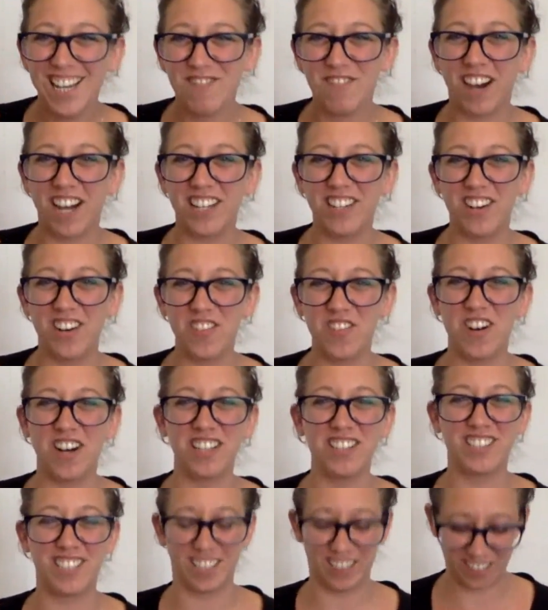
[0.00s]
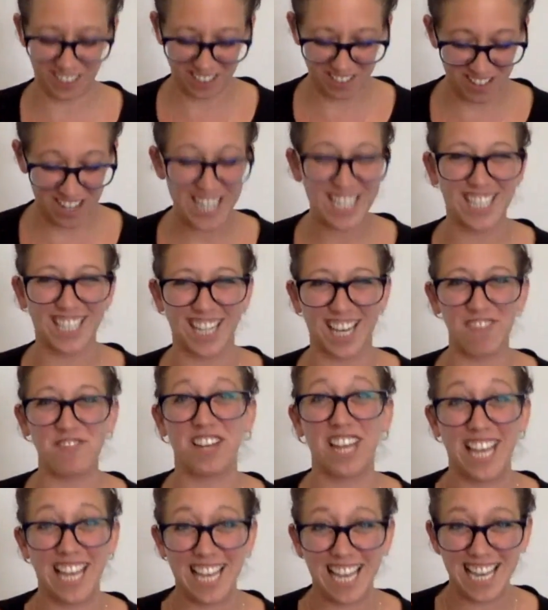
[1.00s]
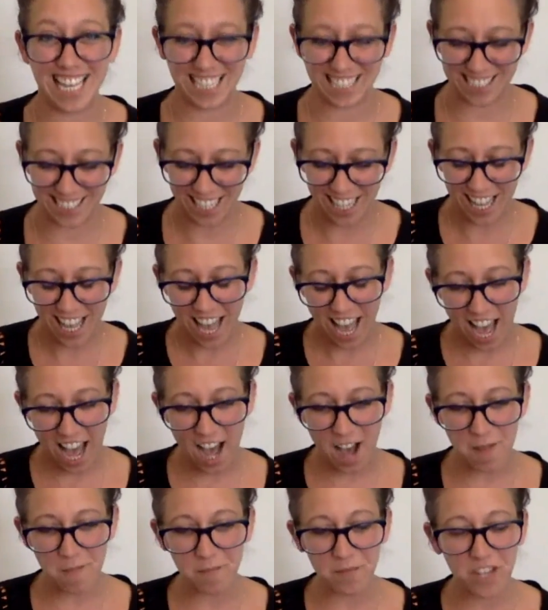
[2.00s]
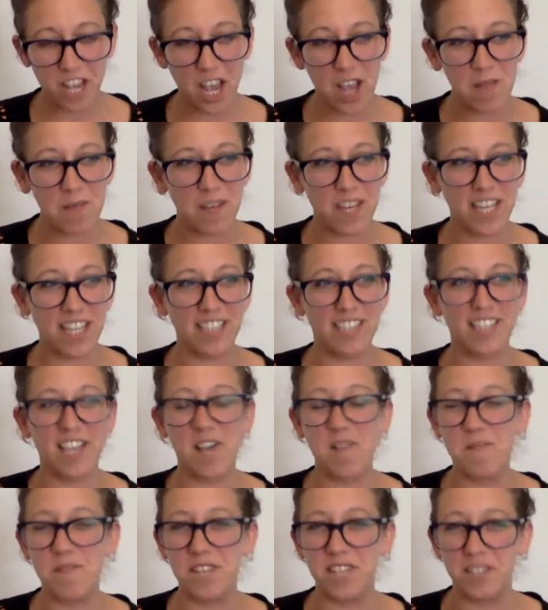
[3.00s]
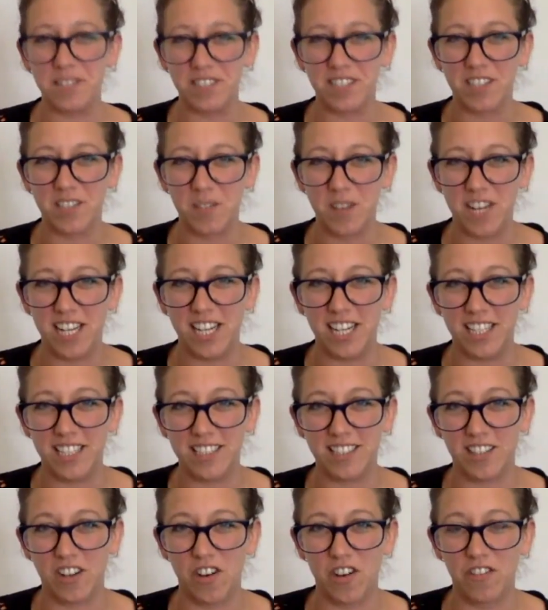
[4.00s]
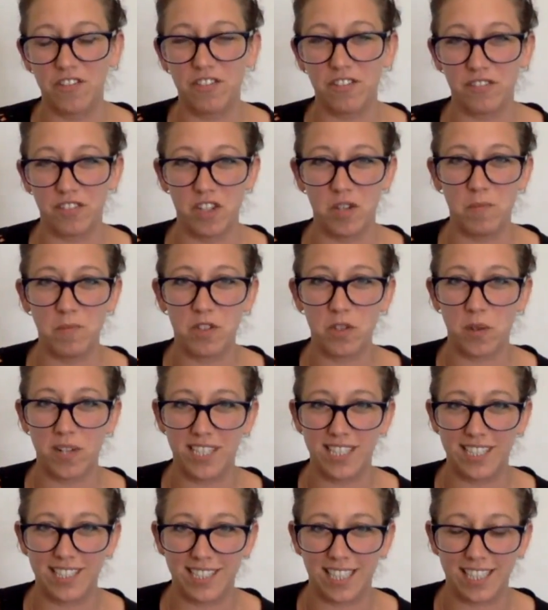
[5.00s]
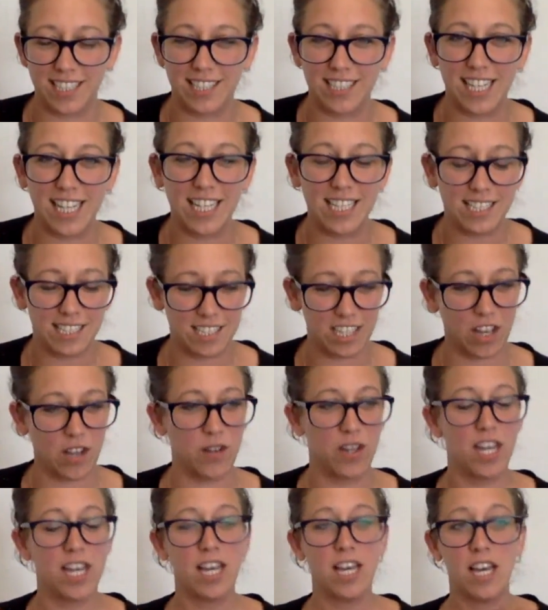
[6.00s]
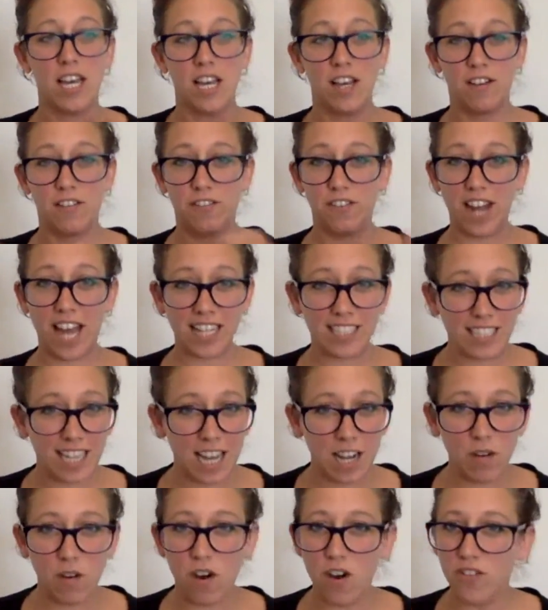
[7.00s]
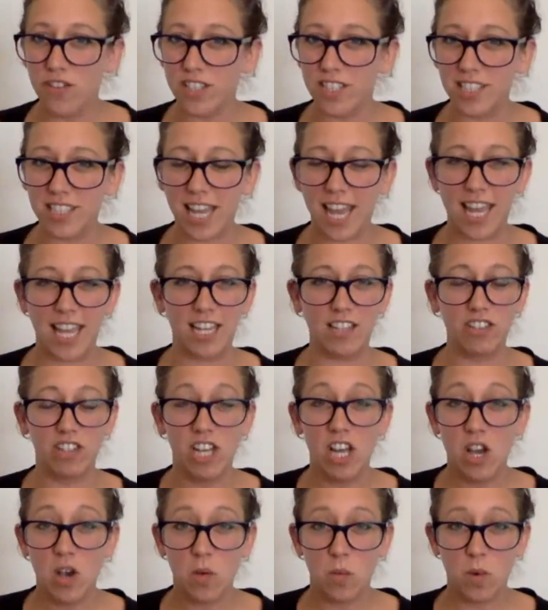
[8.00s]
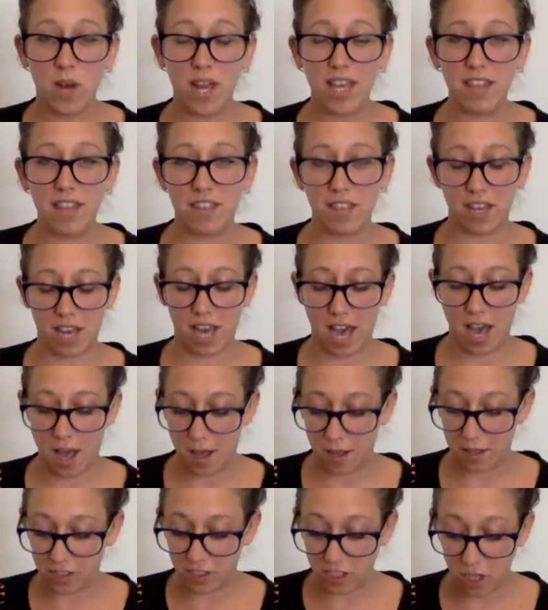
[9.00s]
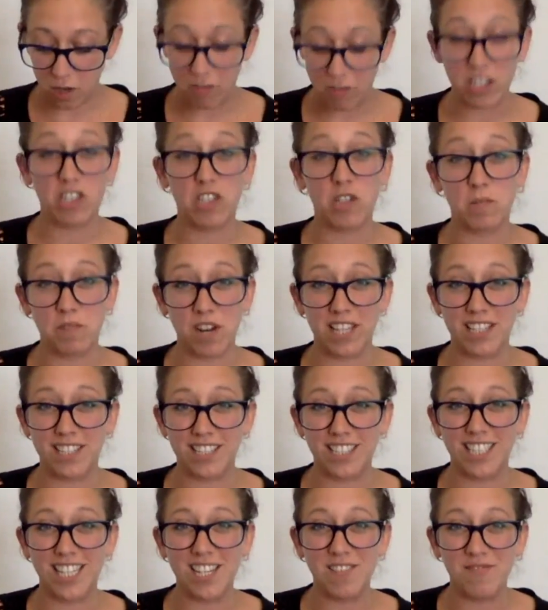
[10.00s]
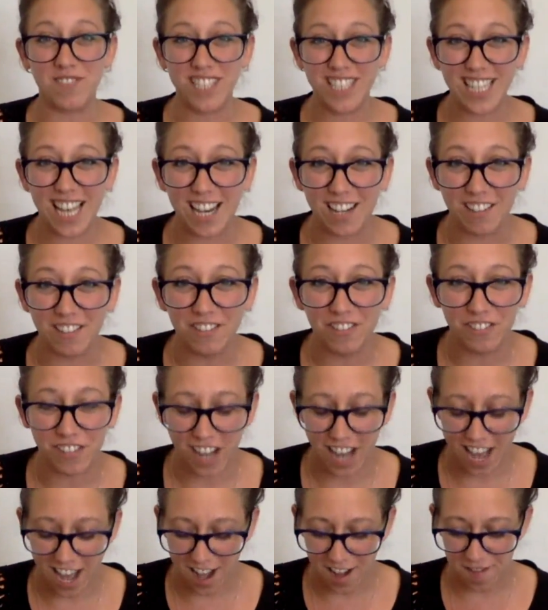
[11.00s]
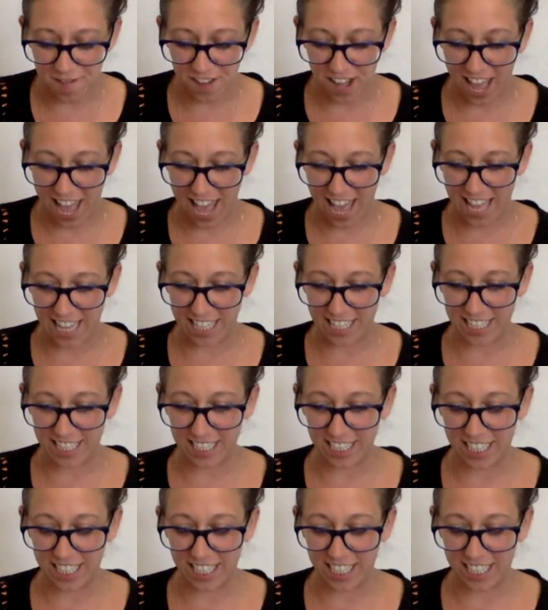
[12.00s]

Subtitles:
not want to agree to that, but he is. Toby's company was the winners of Voom 2016, so flat out on the stage with Sir Richard Branson himself, and